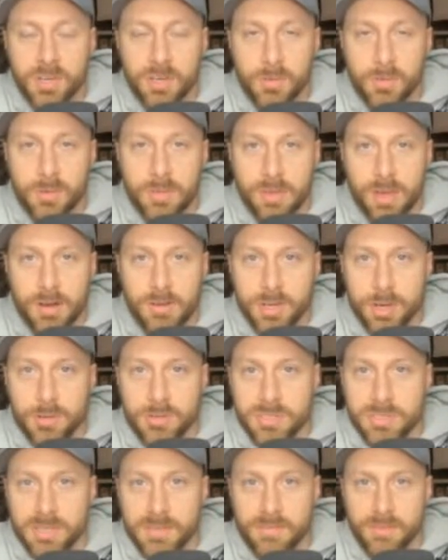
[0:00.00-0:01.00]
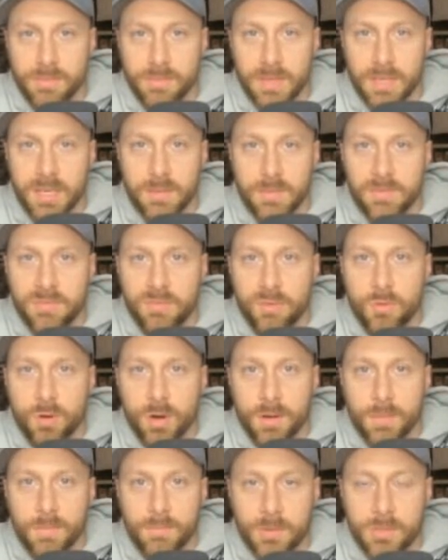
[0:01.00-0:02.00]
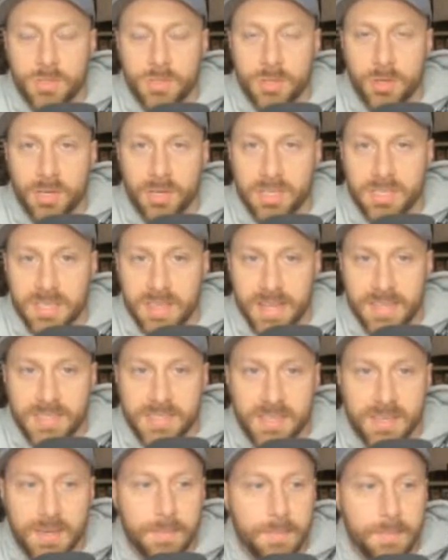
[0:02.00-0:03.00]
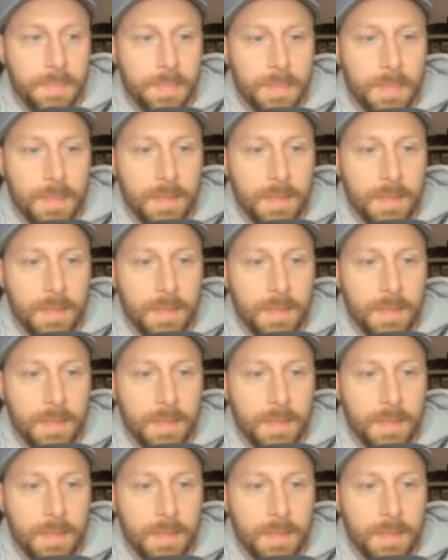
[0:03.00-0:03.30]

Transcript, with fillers: starting with Cardoso from the year before, returning to that team.